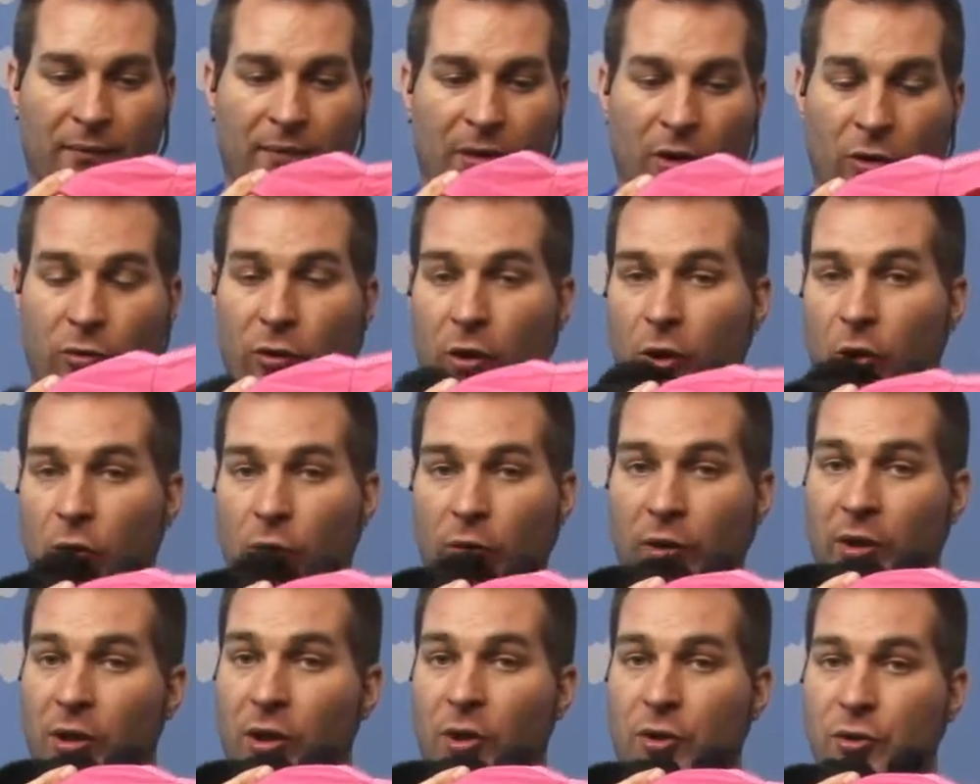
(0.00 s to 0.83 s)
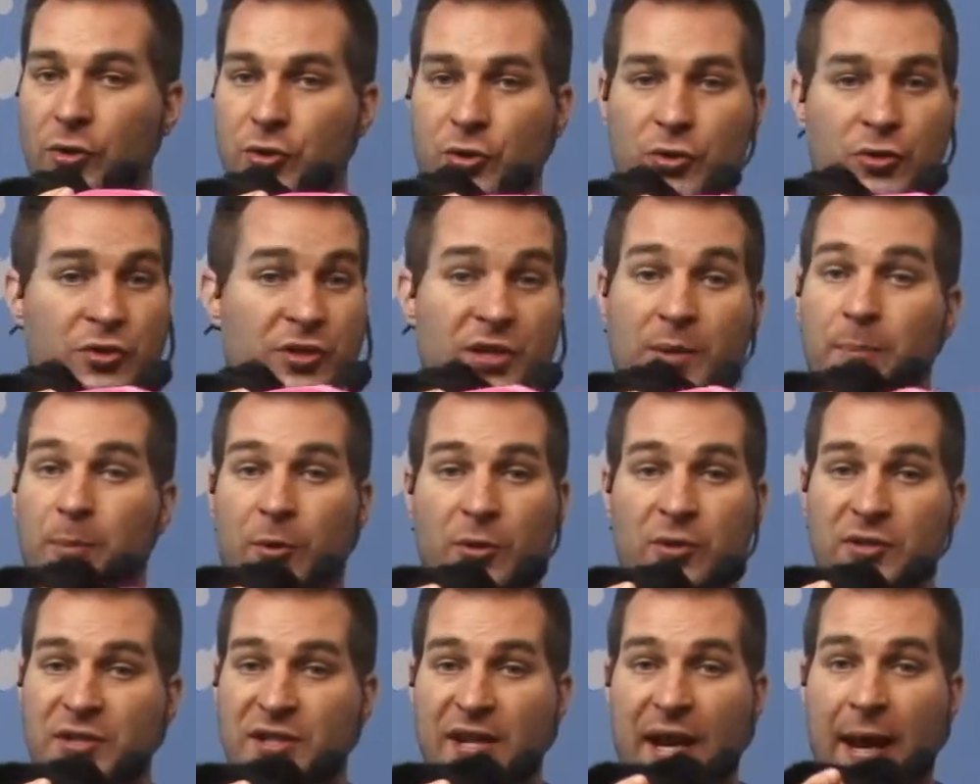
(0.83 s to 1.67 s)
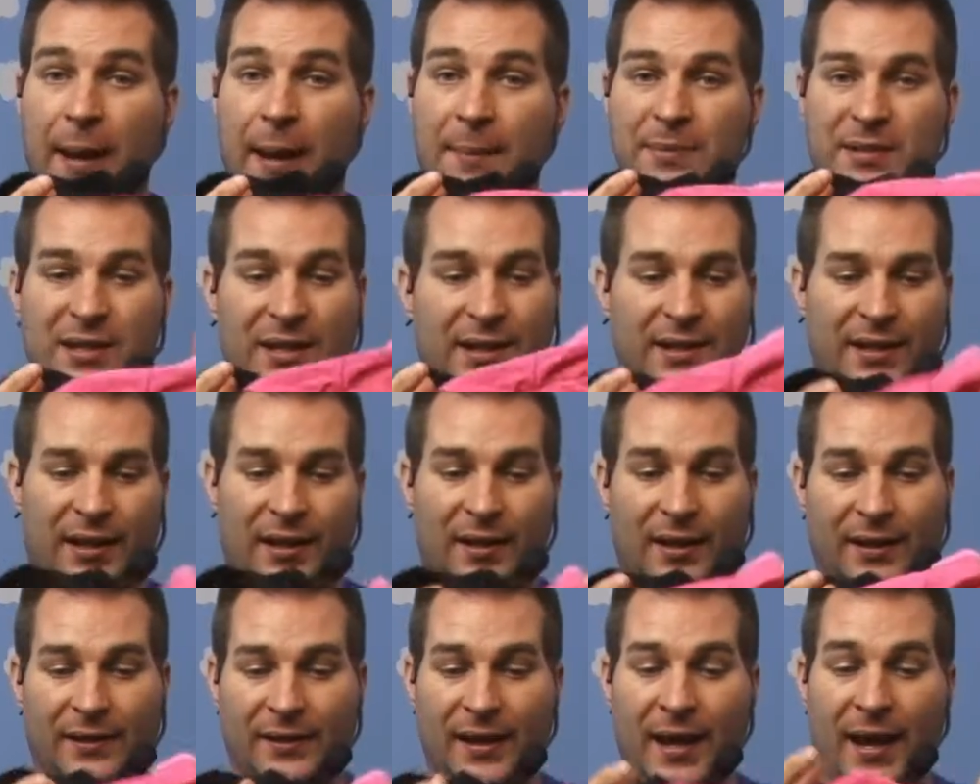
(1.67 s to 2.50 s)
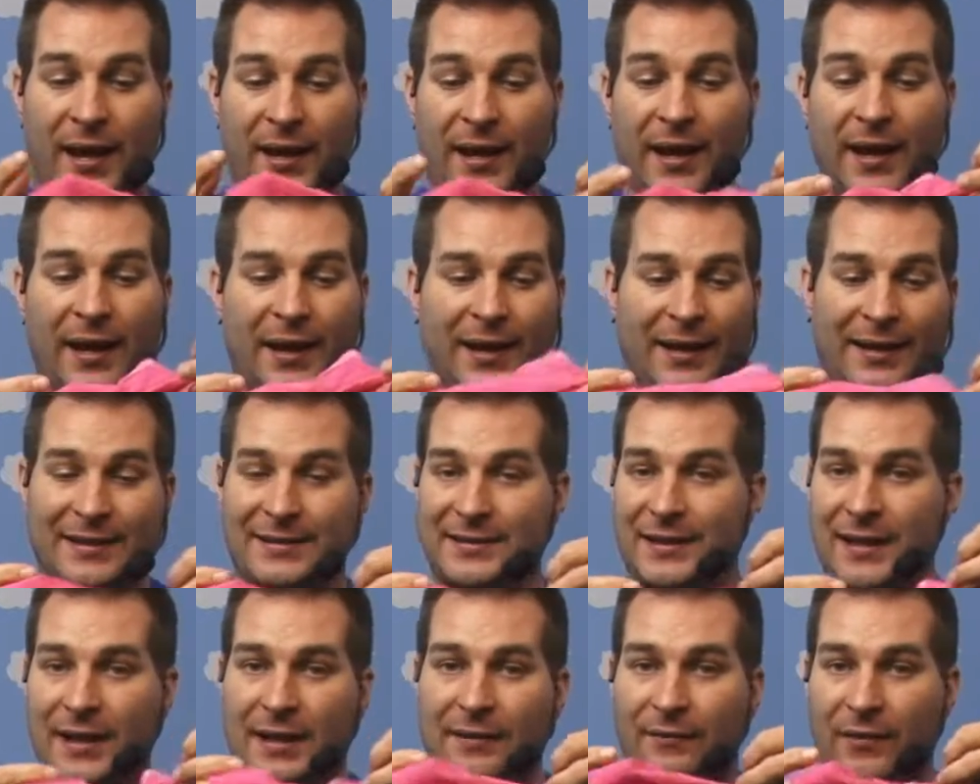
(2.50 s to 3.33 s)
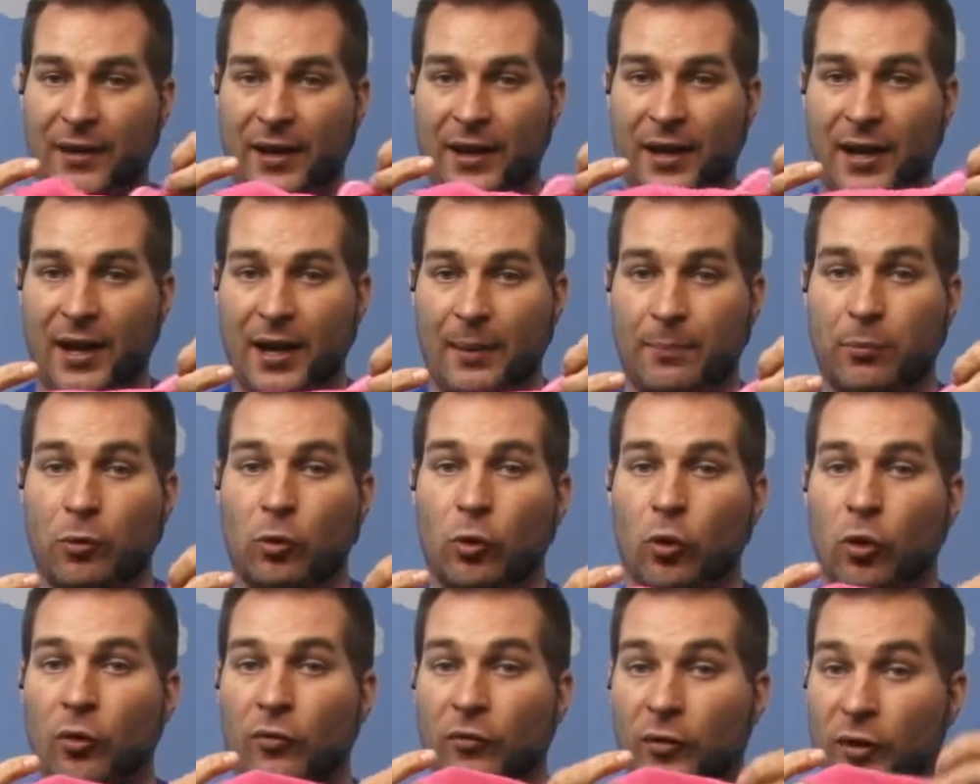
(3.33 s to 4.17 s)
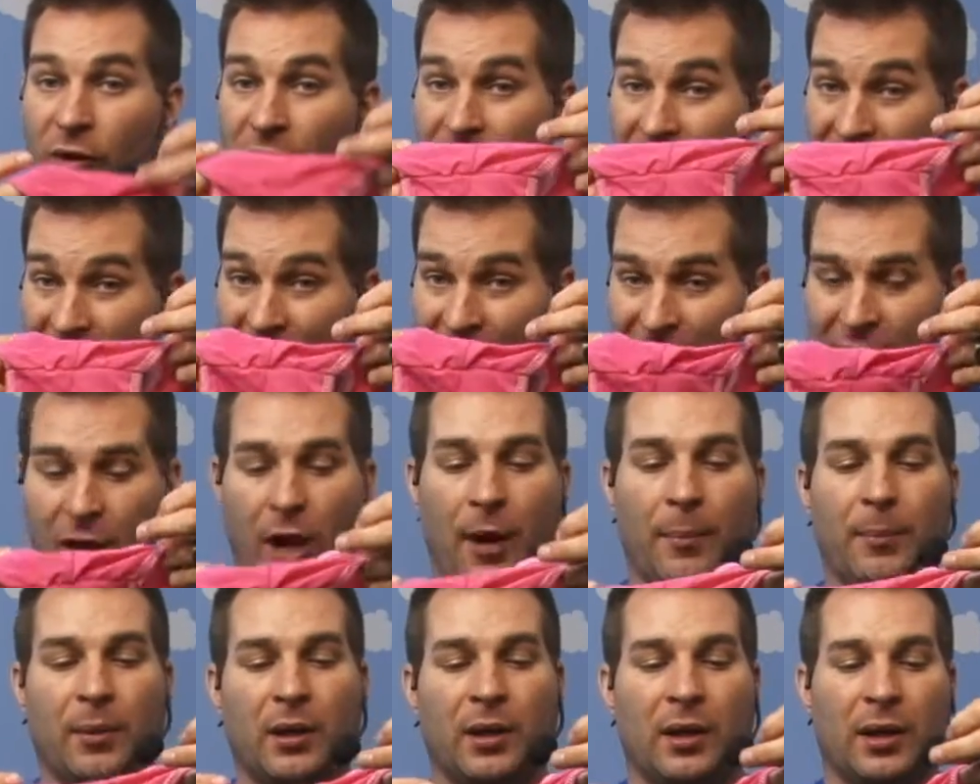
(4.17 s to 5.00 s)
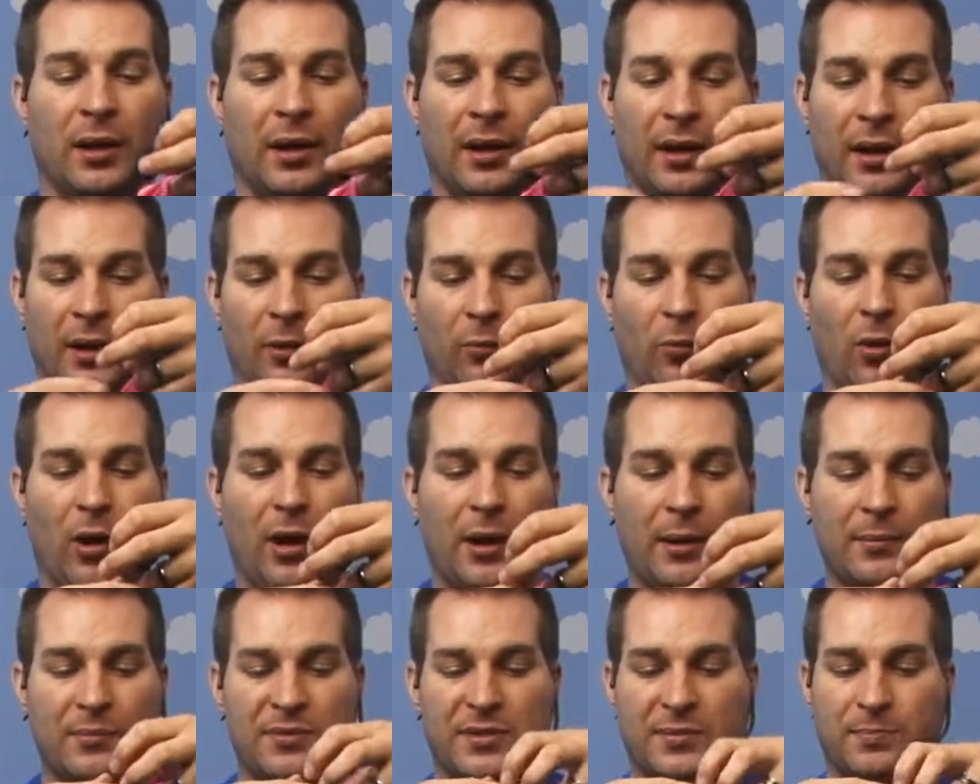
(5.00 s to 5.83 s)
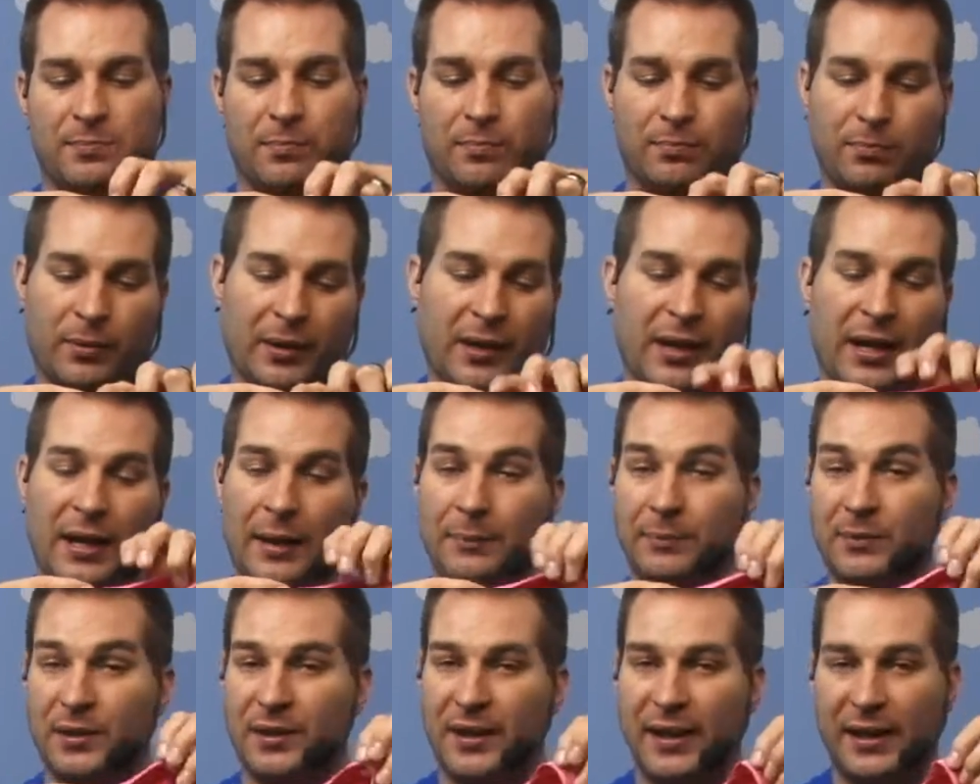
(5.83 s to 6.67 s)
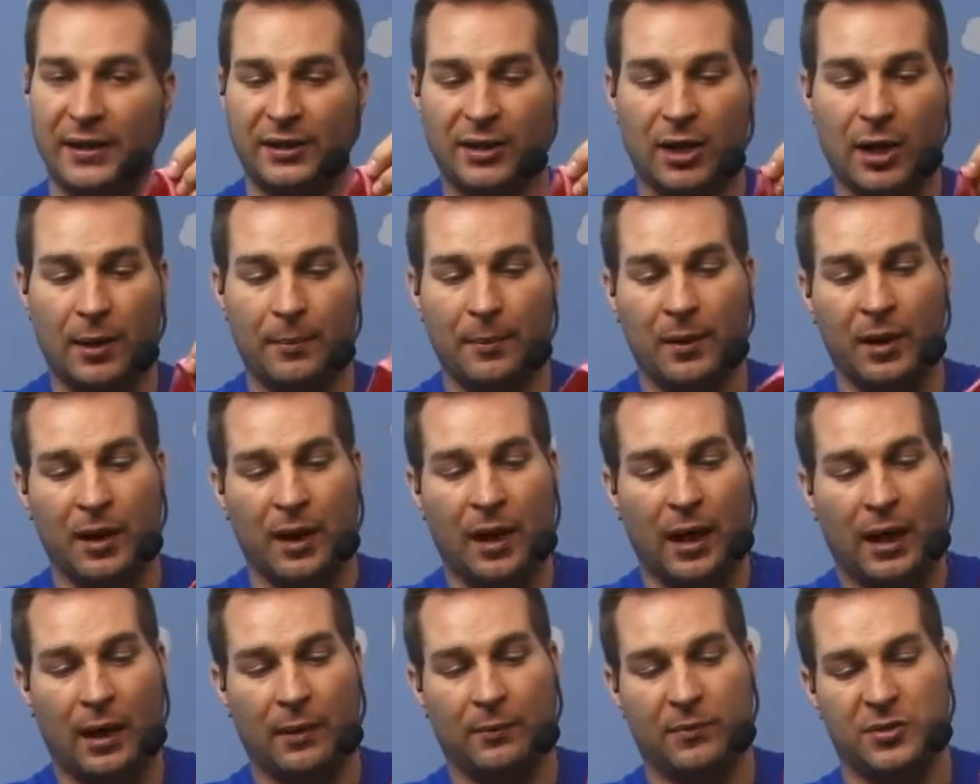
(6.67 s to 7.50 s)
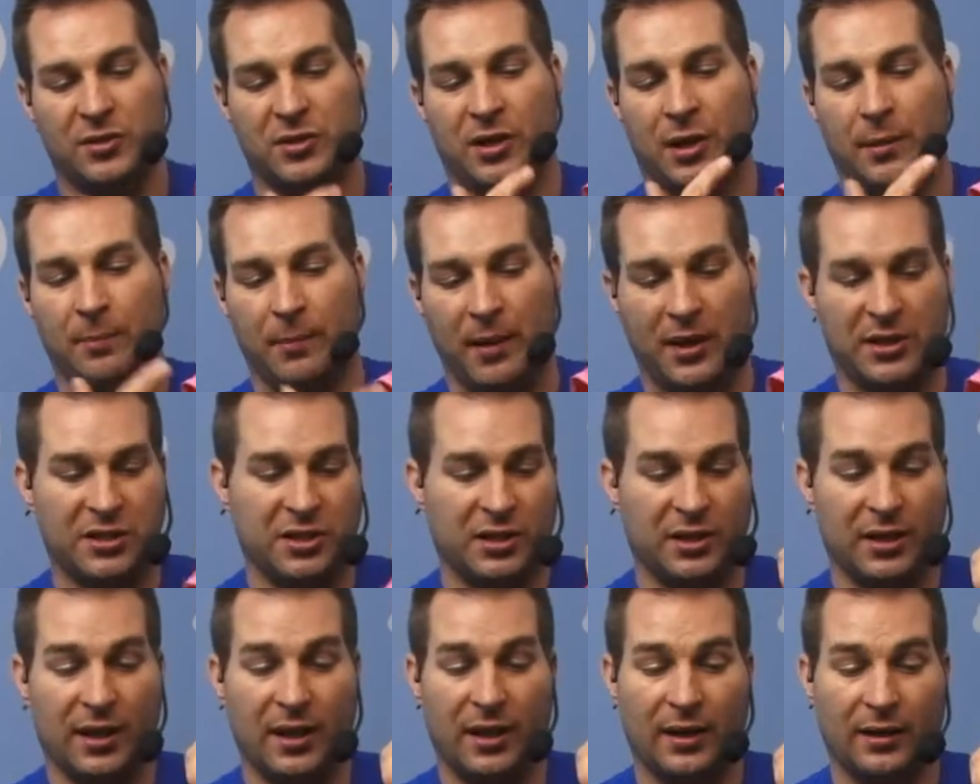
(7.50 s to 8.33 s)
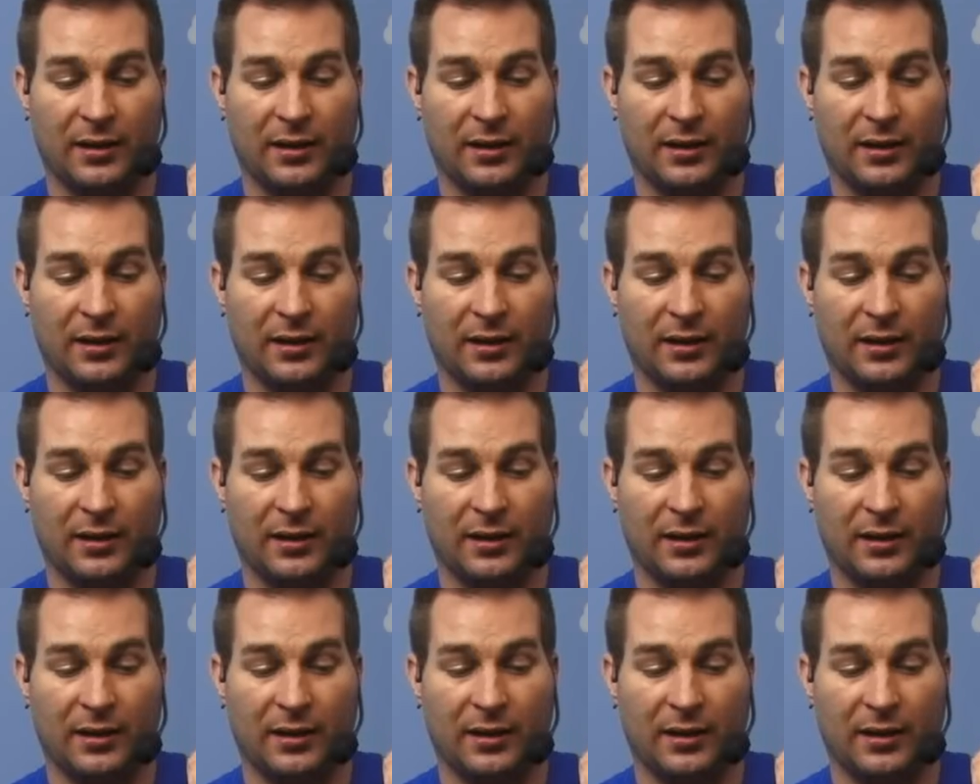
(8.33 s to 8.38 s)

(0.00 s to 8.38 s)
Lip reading: Velcro enclosures, zippers, snaps, anything like that. It's kind of a pullover tank top. And why I'm bringing up the tank top, I'm just going to mention